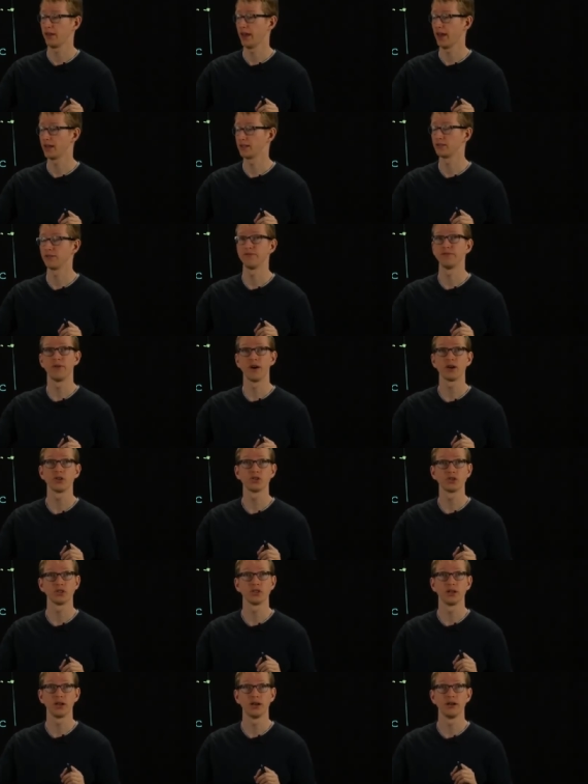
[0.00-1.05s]
as a
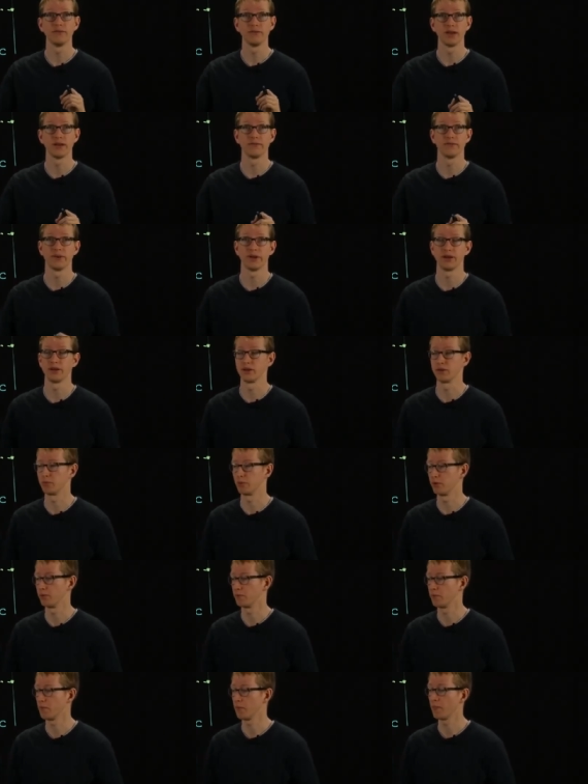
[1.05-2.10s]
function of that
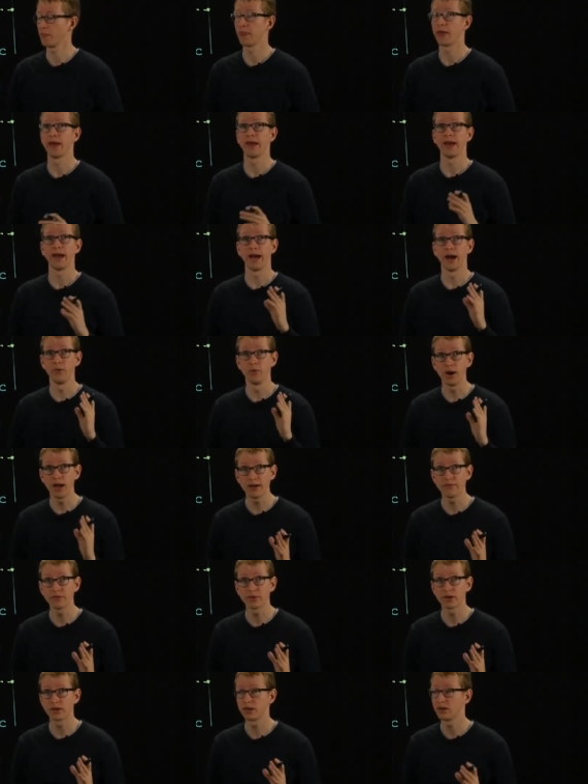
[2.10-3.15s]
variable.
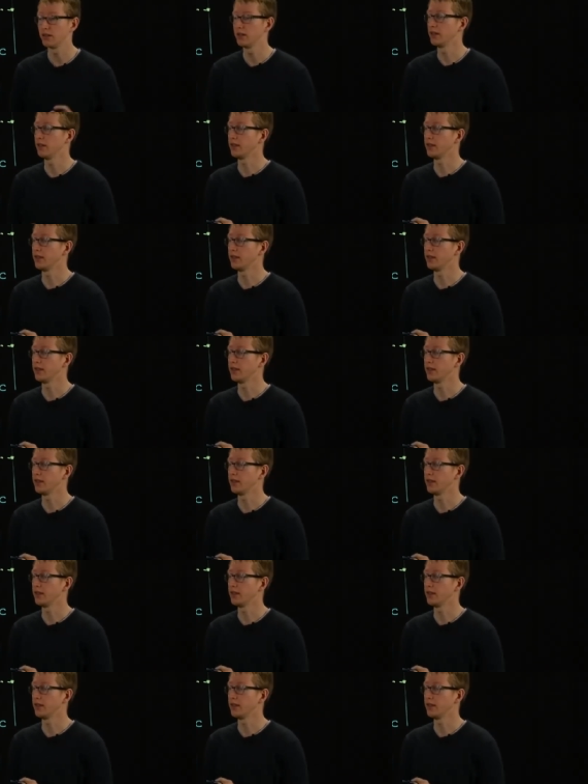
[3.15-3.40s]
However,